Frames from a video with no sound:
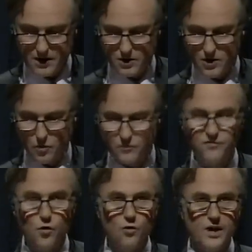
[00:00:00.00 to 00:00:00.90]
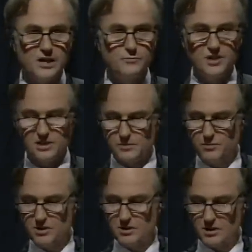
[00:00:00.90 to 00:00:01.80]
There are not 4 elements,
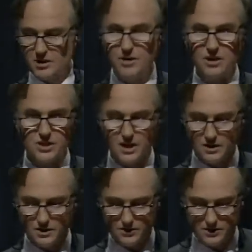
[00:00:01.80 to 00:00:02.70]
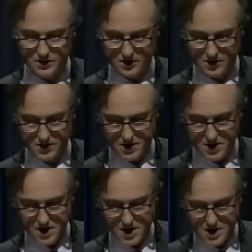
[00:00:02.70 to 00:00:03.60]
but about 100.
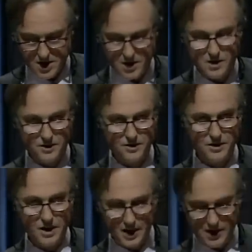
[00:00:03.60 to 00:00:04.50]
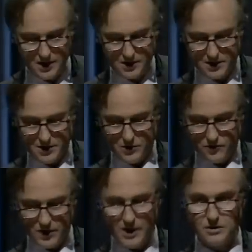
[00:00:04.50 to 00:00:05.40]
Earth, air,
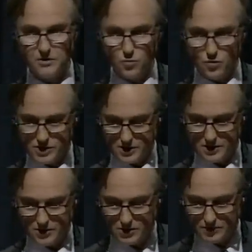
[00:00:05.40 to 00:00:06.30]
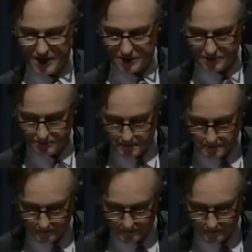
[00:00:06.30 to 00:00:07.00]
fire, and water are not among them.